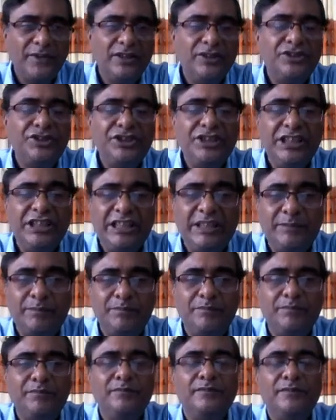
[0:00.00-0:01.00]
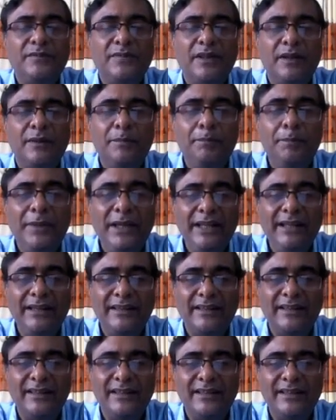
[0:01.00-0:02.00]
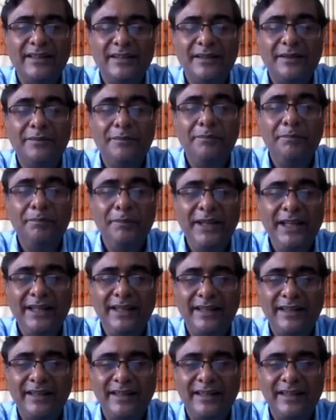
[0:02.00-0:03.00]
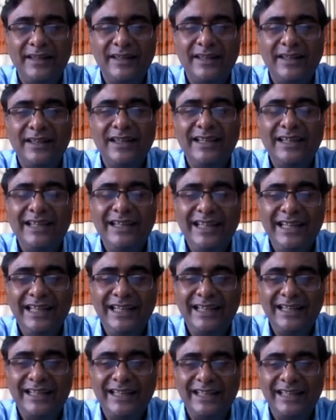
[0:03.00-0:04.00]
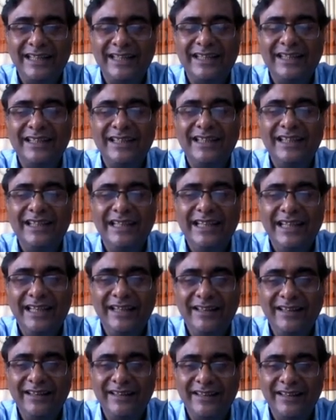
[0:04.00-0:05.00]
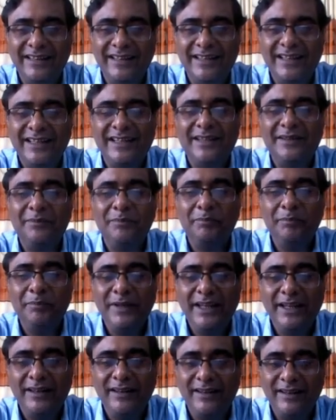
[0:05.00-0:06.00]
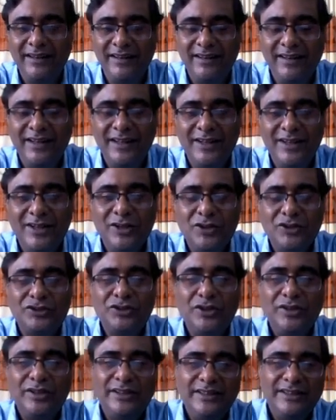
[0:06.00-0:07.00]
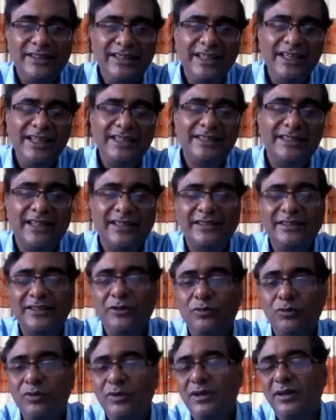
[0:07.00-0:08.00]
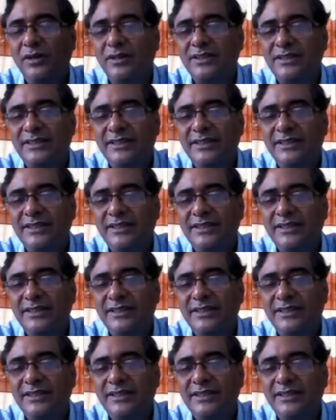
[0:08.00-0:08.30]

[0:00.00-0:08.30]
Cheap, bin, min, kin, hill, mill. So these are the words